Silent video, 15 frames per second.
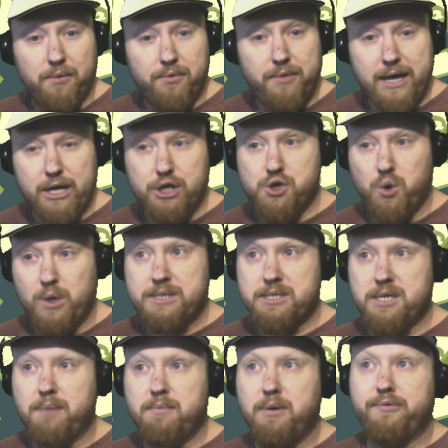They enjoy
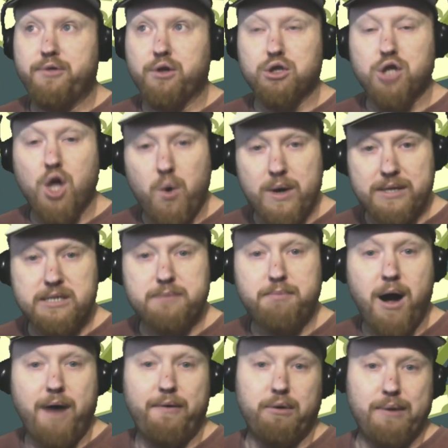some of the lowest
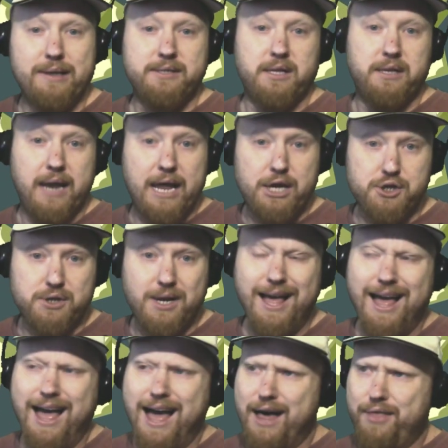poverty rates in the nation.
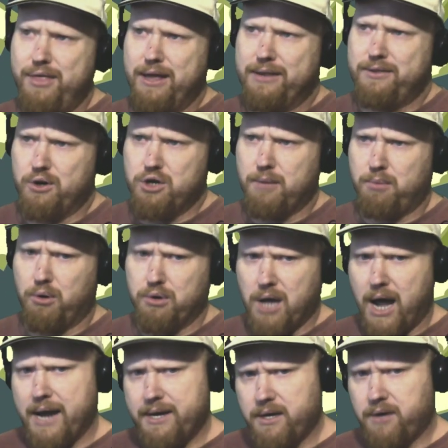I think they're number
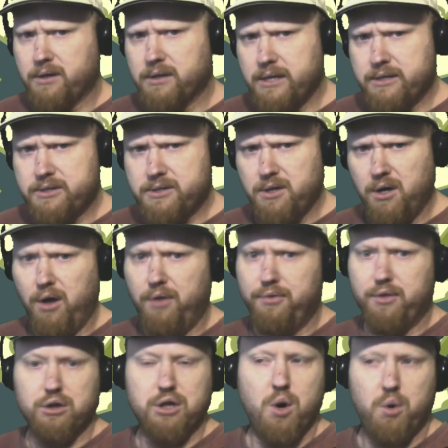9 on the list.
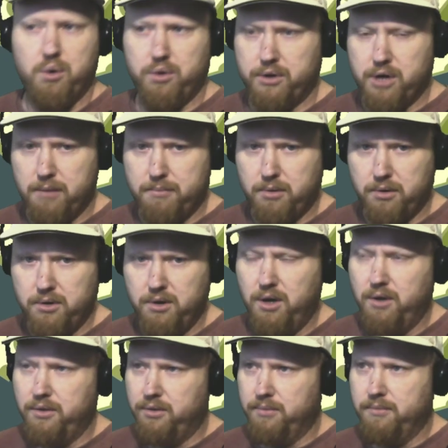The lower the number,
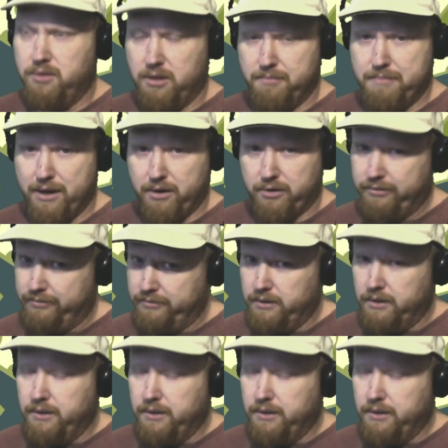the better.